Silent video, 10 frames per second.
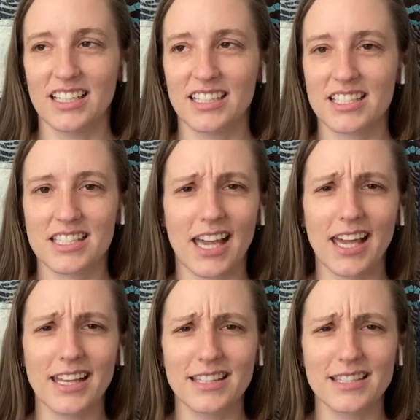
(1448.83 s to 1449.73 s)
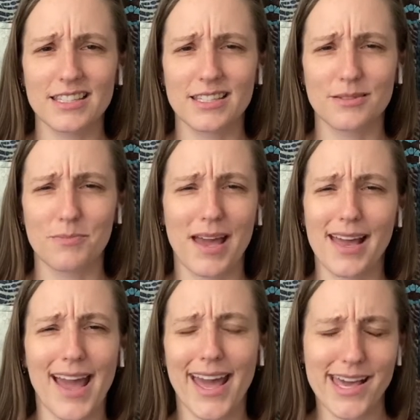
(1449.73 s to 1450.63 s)
skeins,
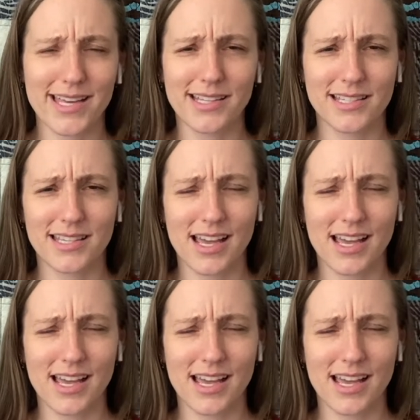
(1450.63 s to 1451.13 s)
mega hanks,